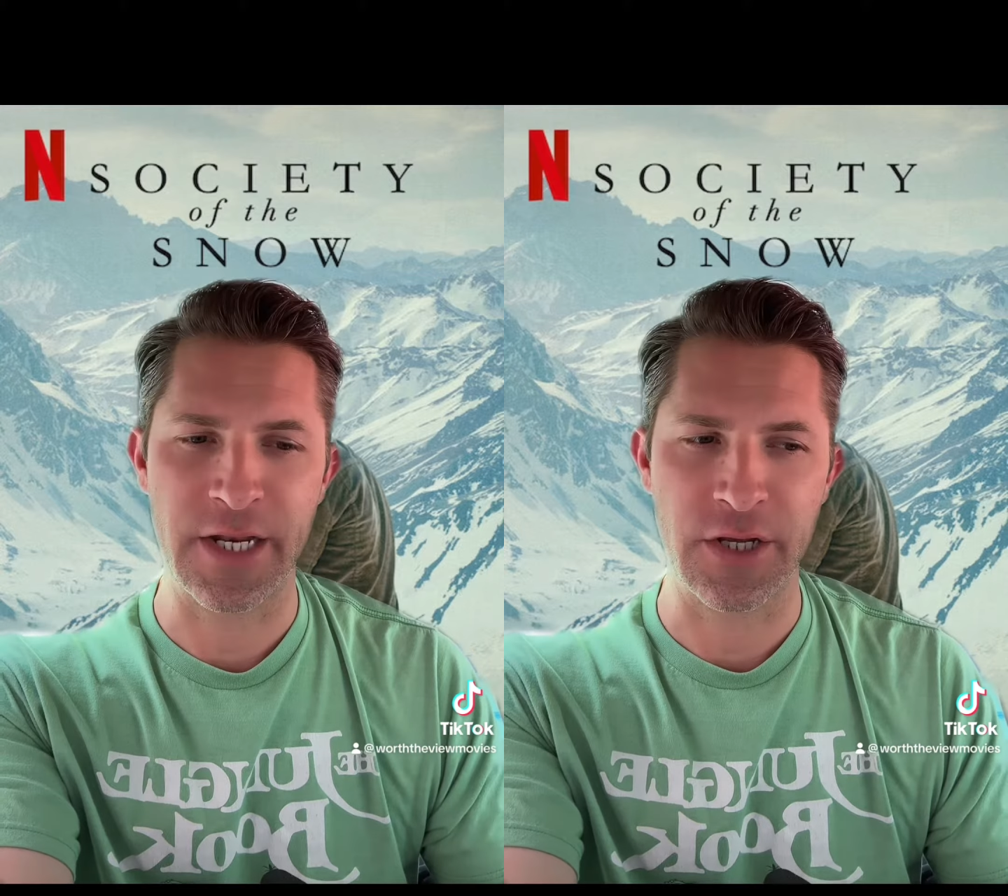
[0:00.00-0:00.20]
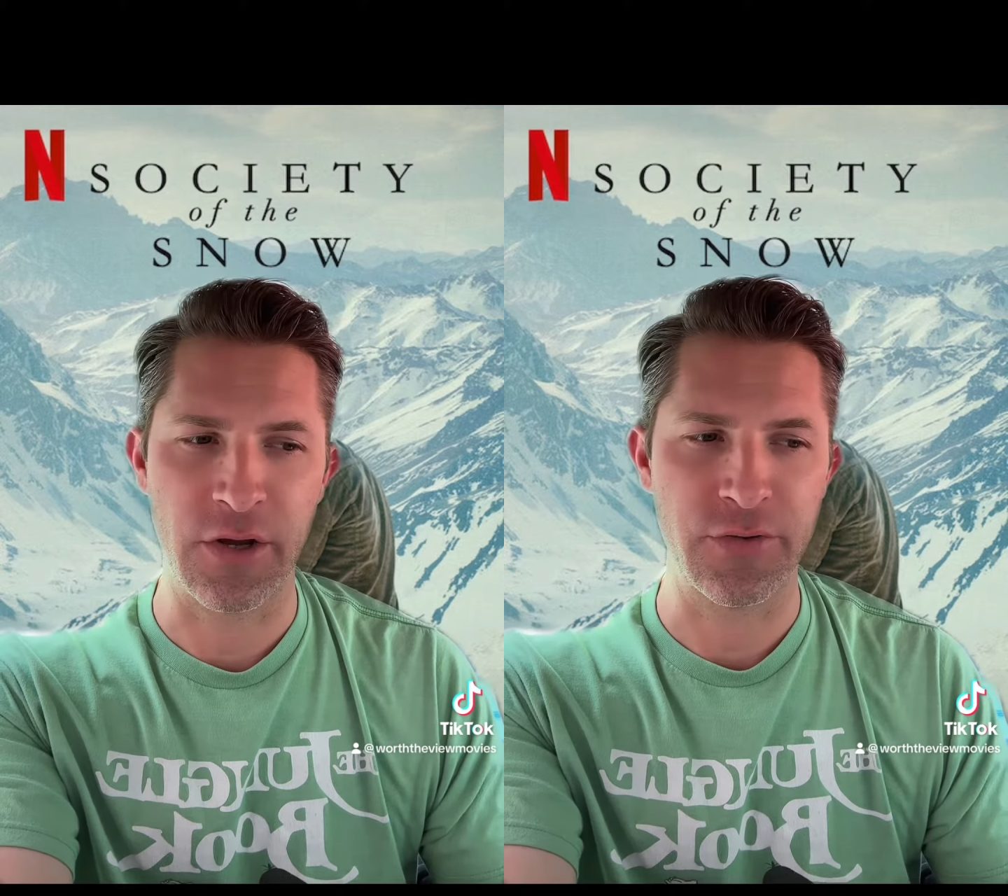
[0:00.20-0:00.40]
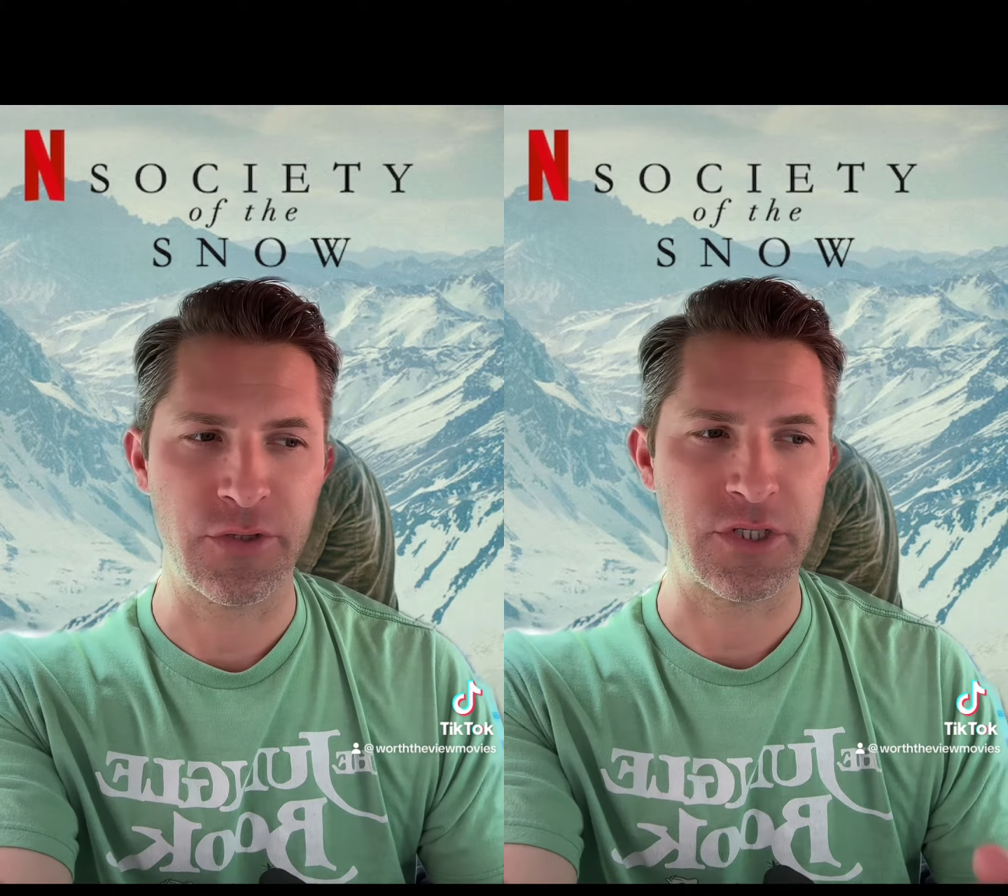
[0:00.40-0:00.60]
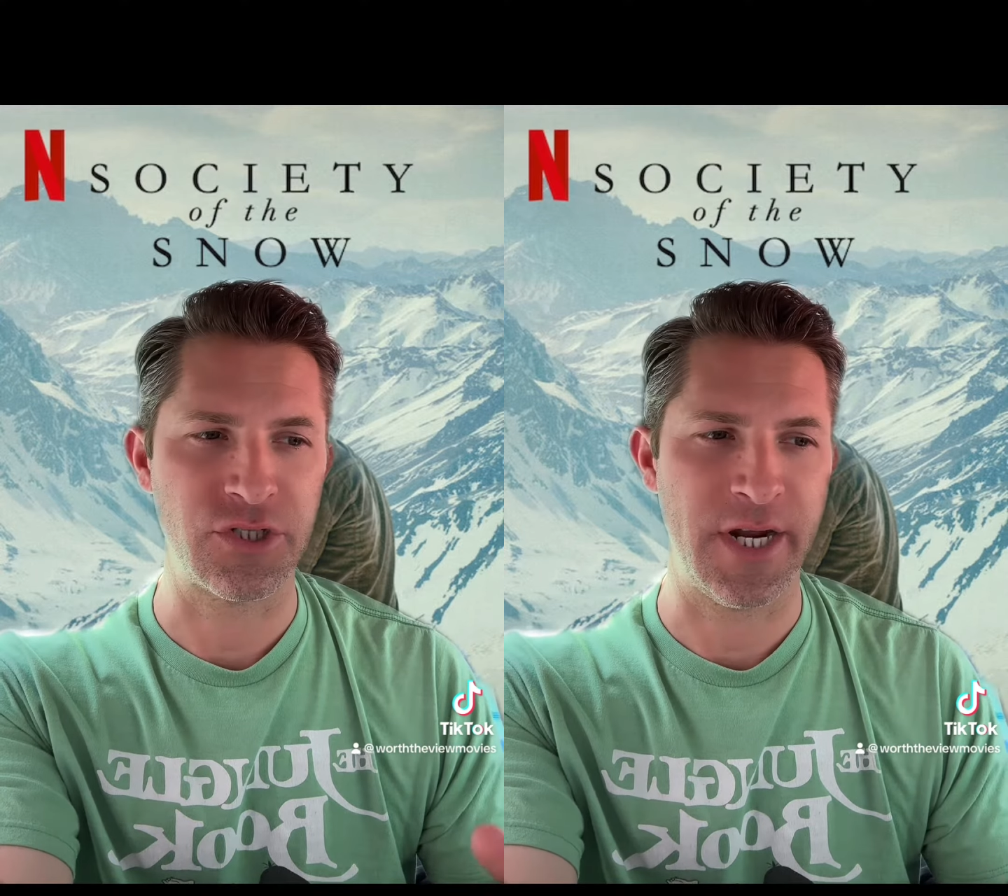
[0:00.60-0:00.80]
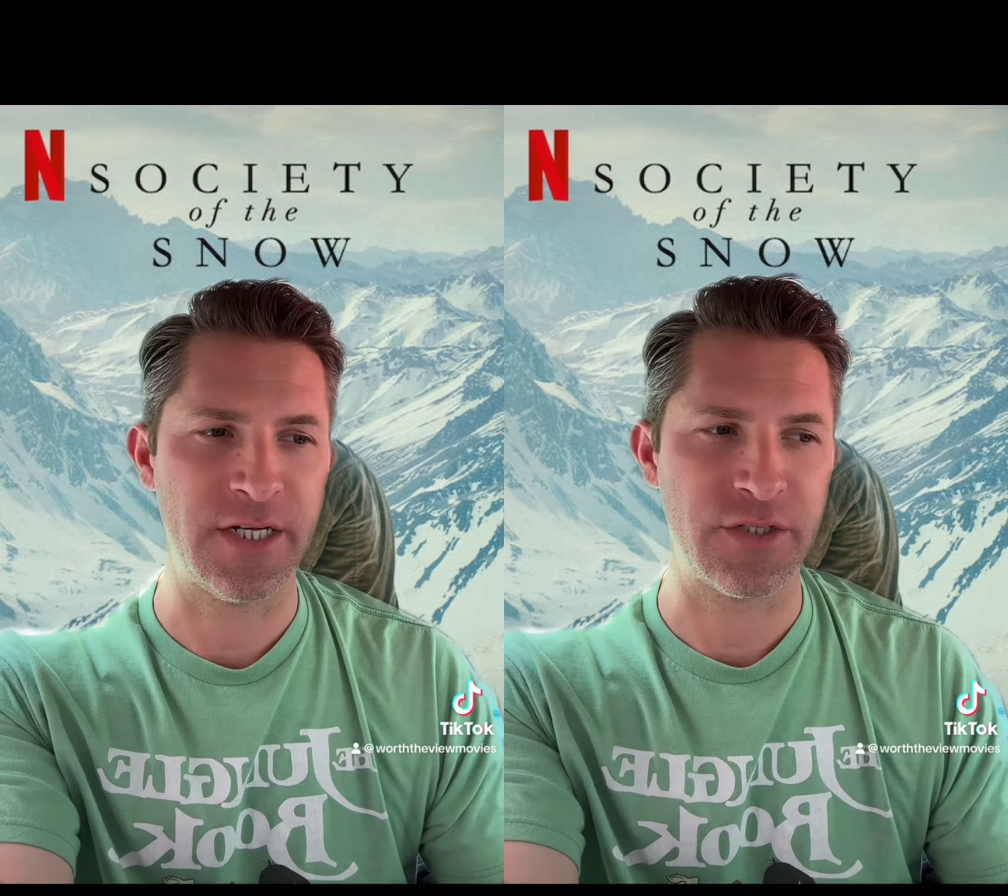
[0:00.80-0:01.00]
go through to try
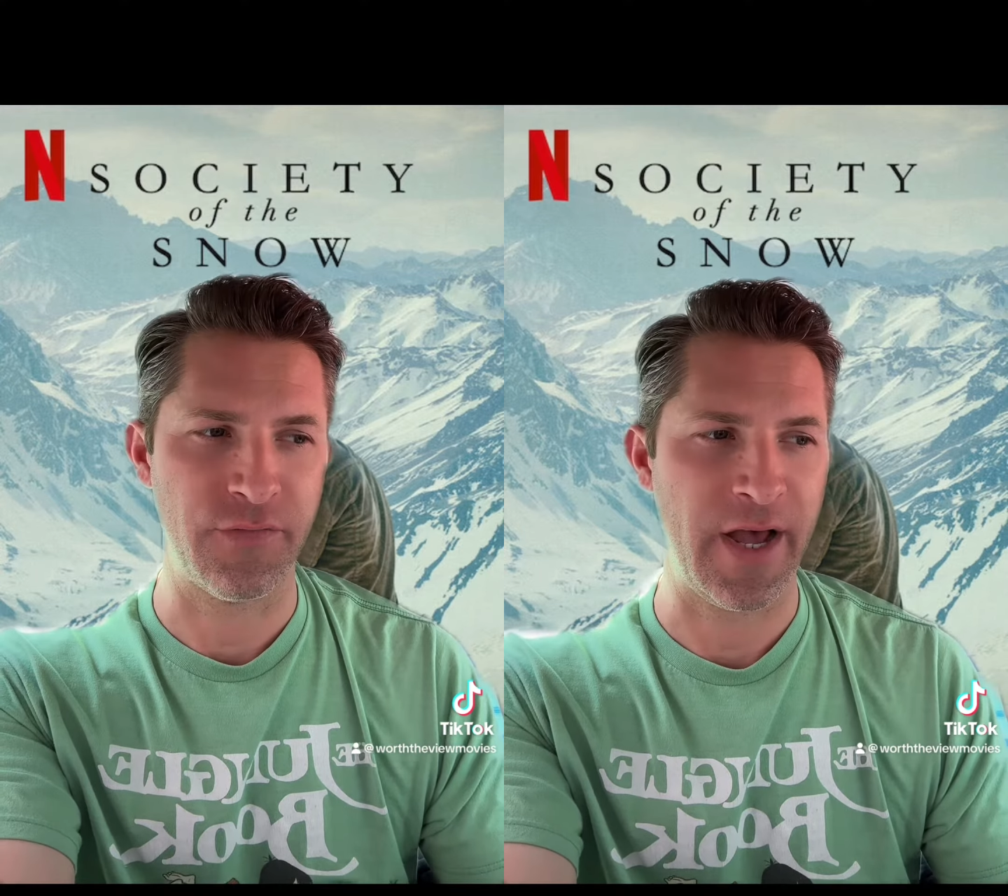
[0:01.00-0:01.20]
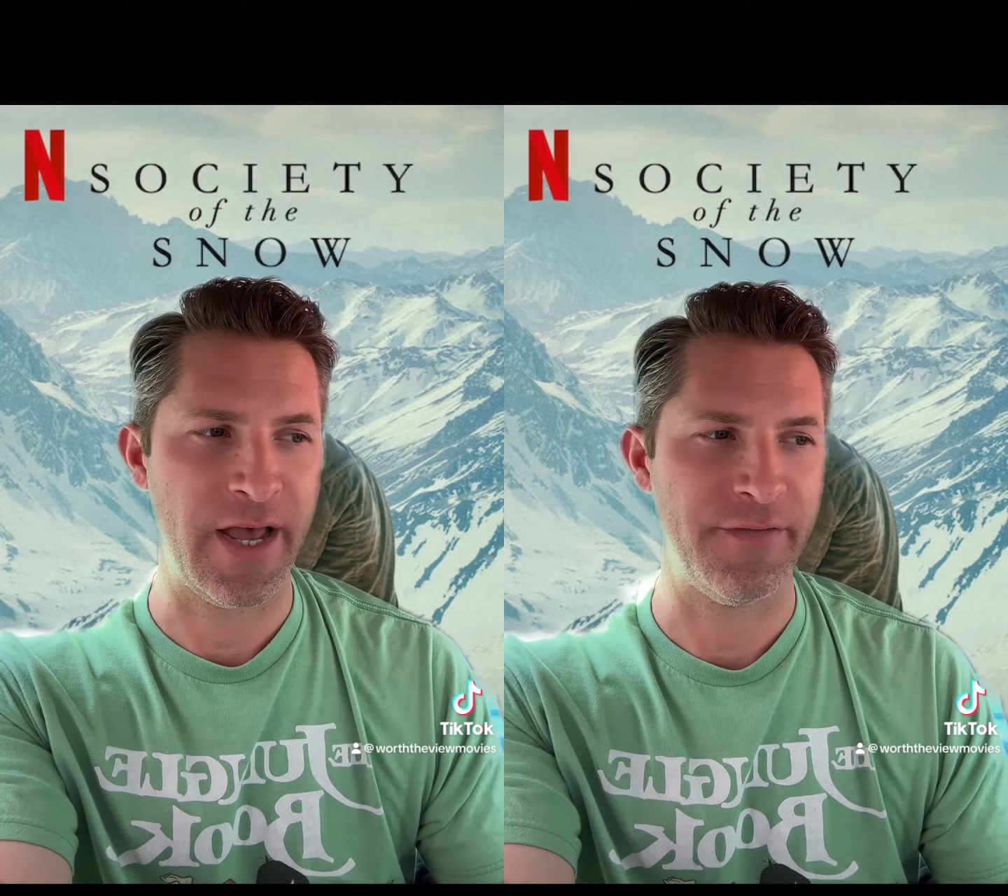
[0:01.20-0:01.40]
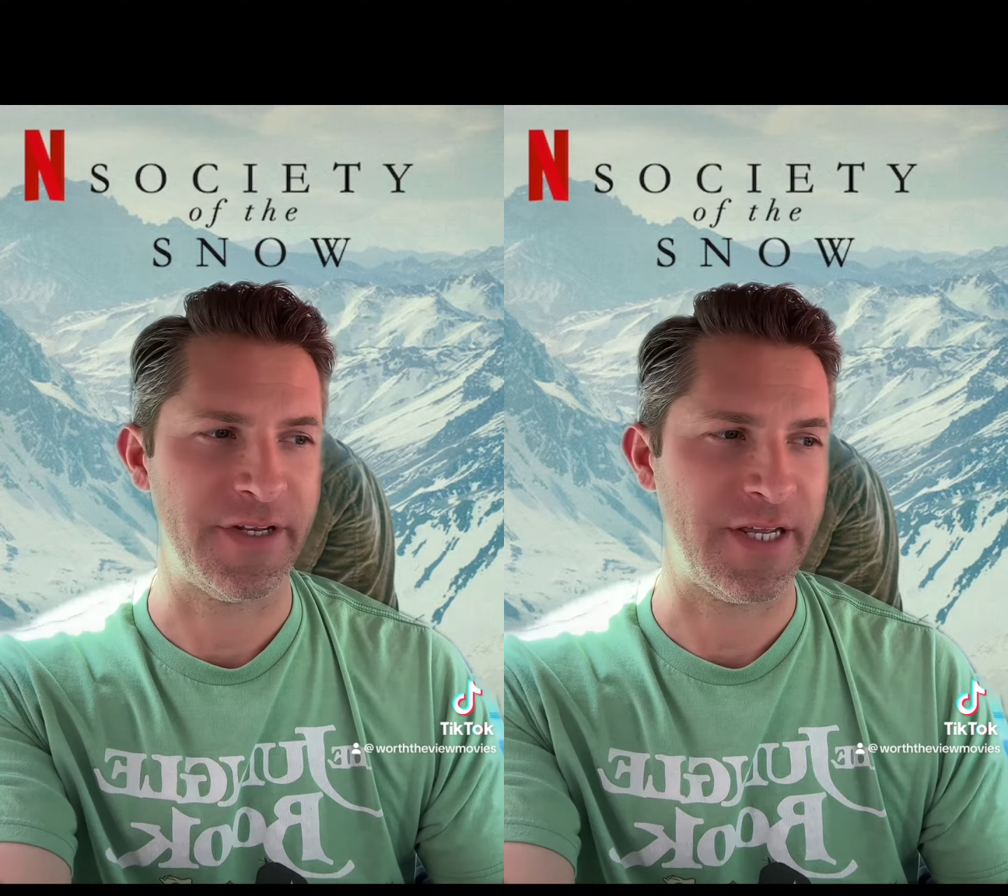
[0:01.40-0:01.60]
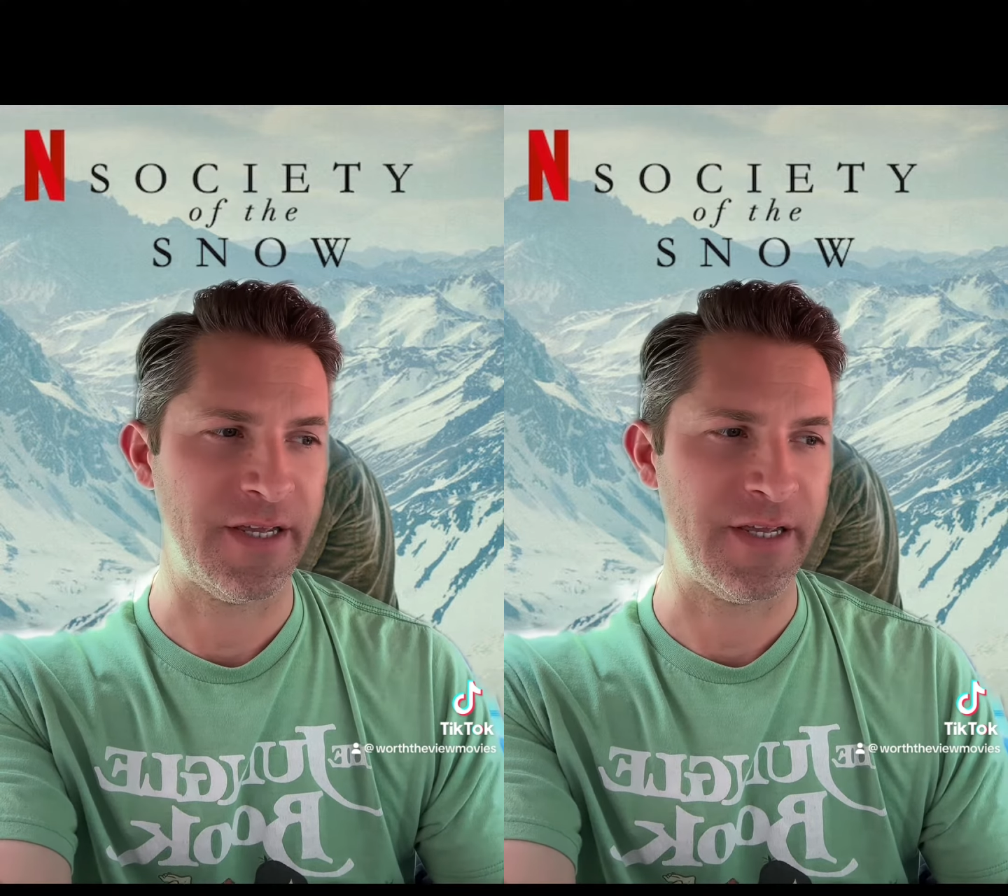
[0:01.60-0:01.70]
to survive, and